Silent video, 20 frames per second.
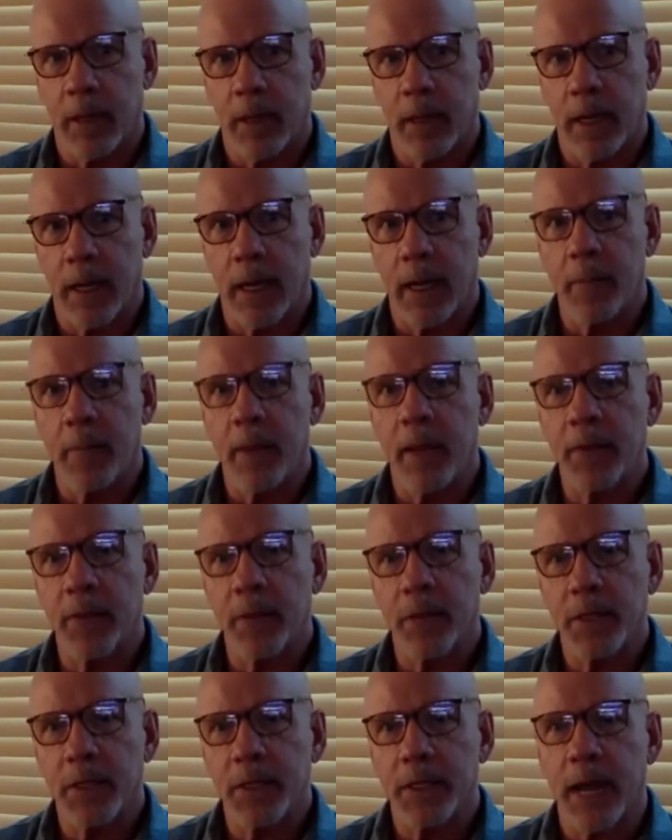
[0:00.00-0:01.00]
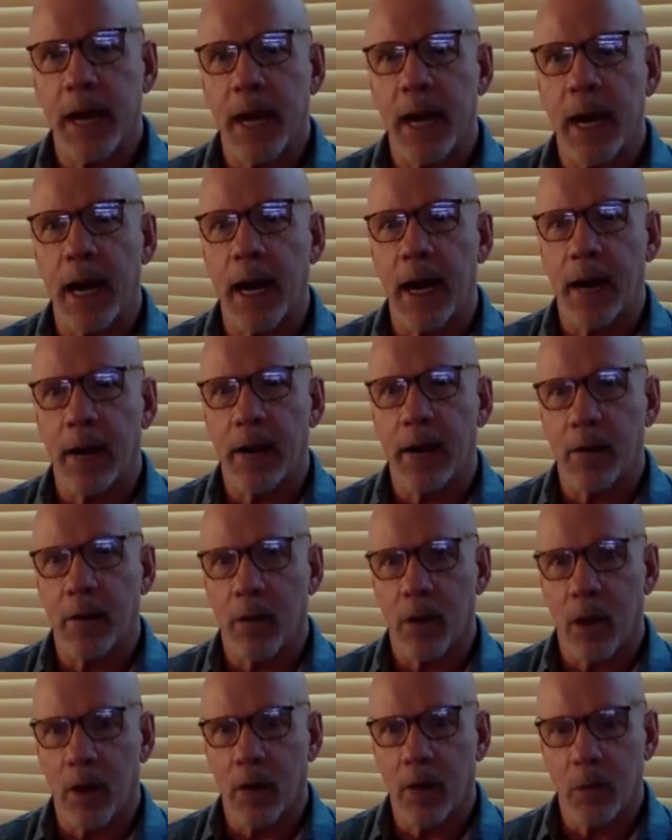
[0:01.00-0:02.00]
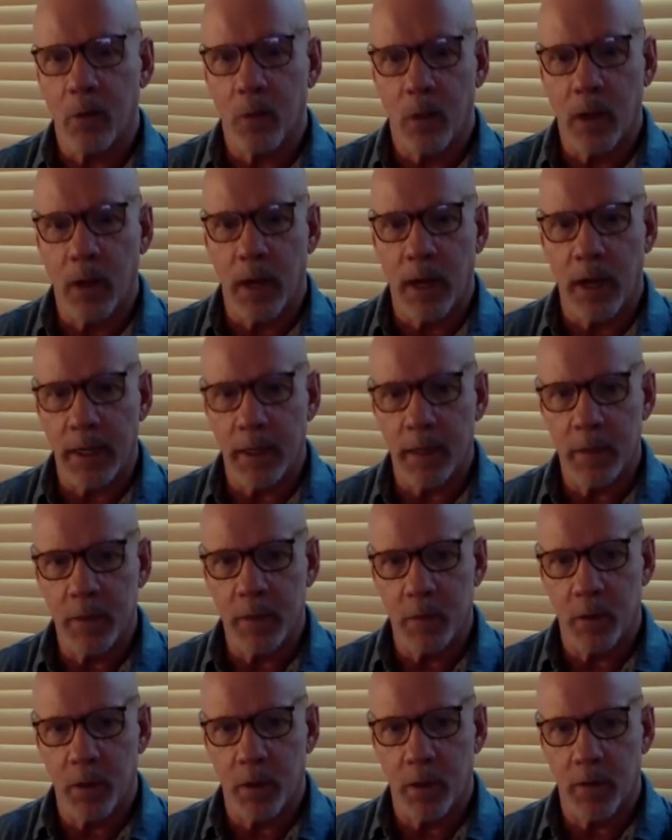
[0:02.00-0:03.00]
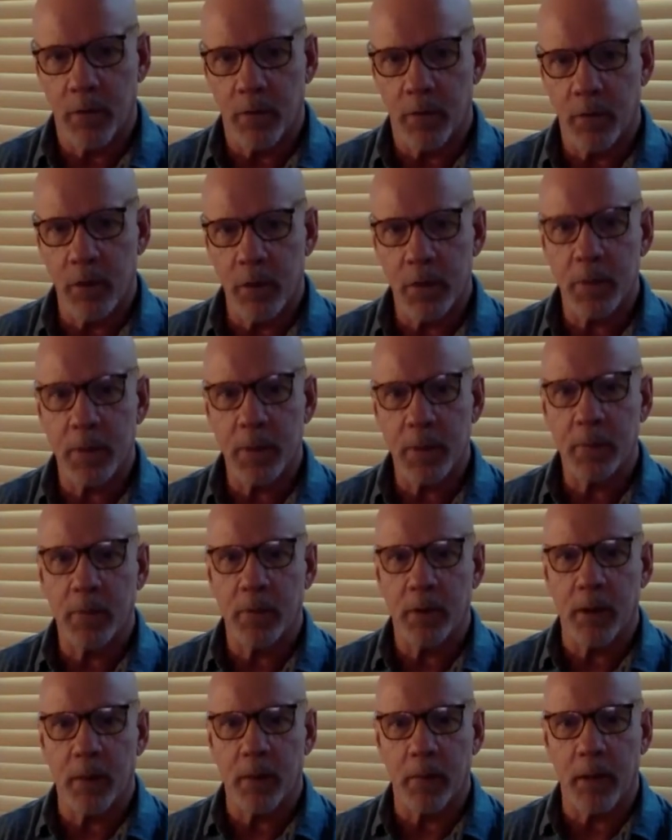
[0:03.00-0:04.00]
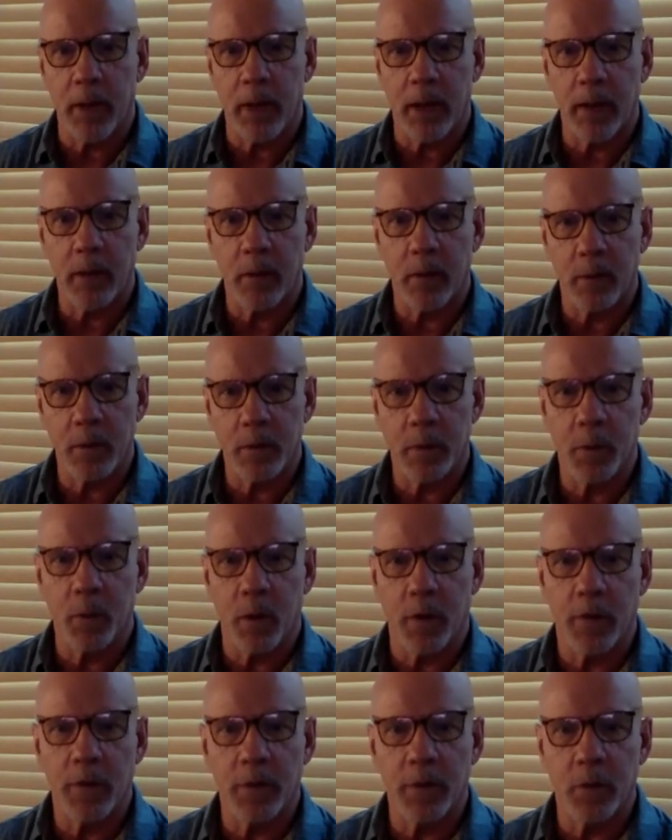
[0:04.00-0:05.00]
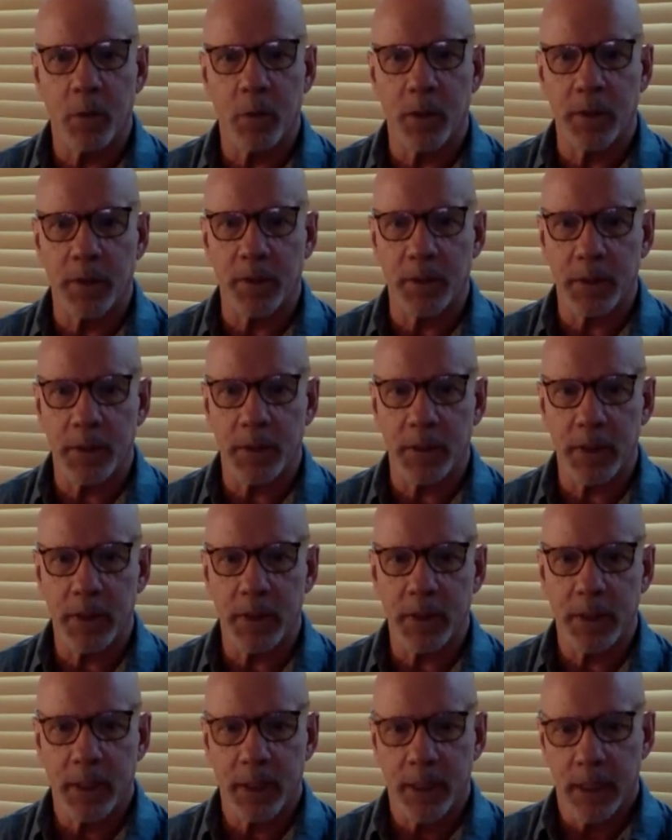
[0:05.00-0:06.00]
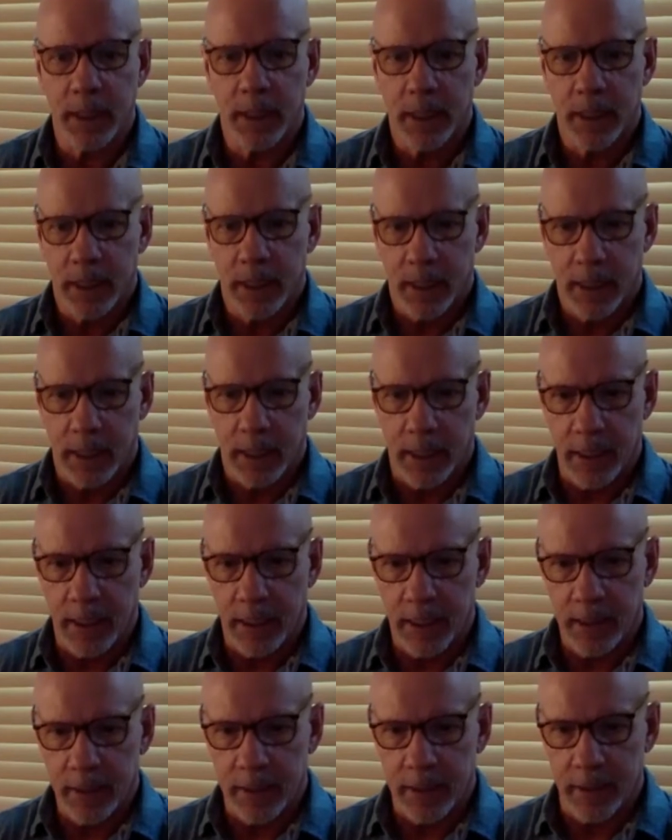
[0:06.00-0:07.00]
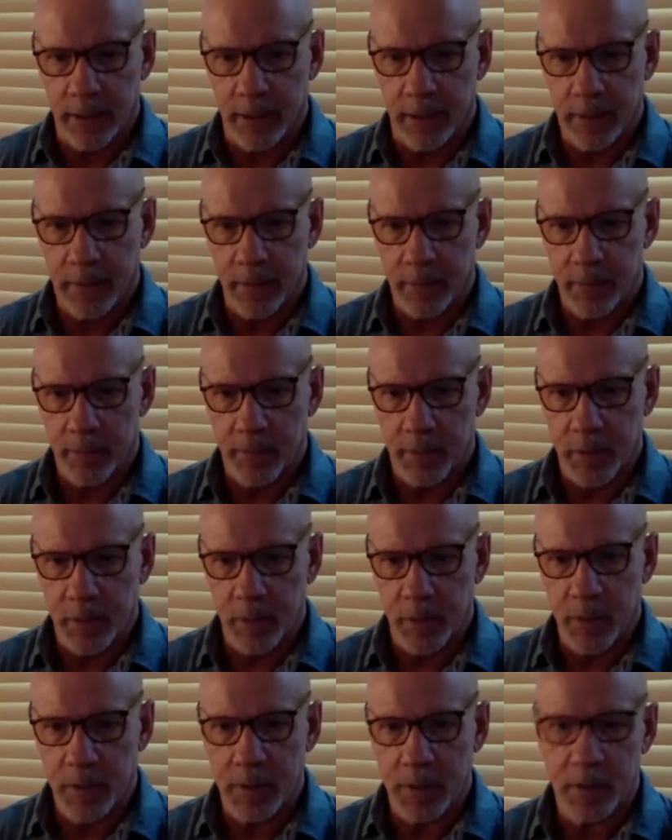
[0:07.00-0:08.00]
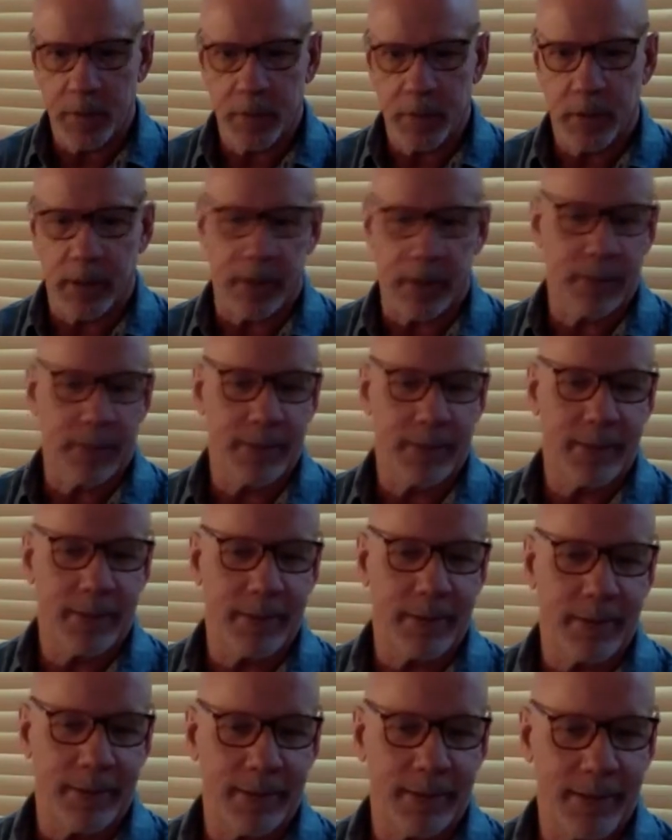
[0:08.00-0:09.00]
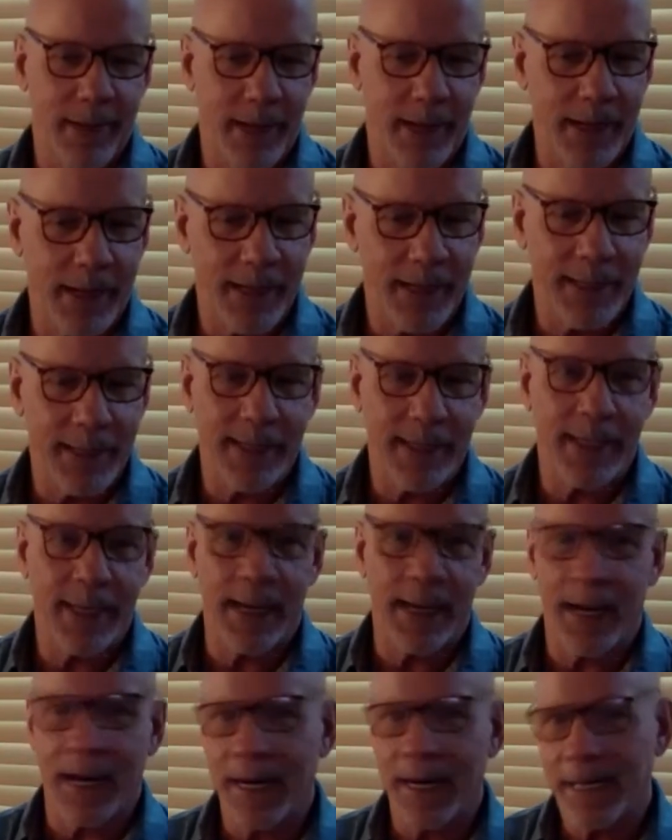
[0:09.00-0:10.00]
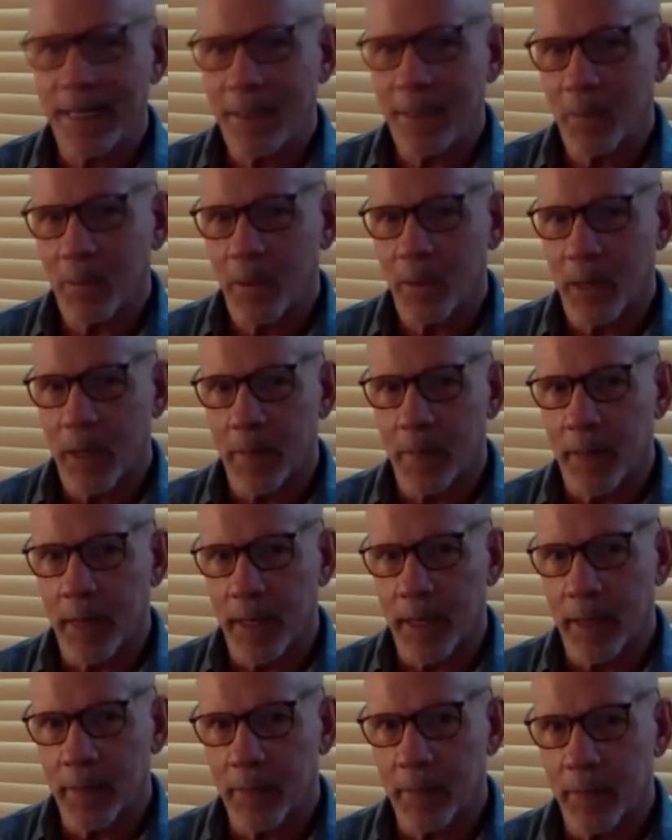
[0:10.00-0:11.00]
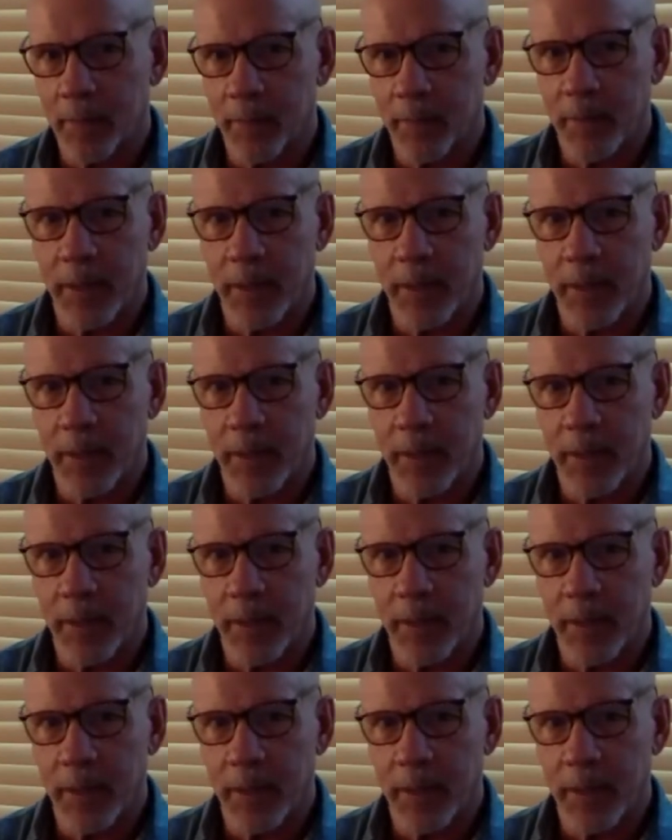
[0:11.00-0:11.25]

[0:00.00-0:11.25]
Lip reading: And I met this guy along the way. He was one of the first people I met who was one of these witnesses. And he was like 98 when I met him.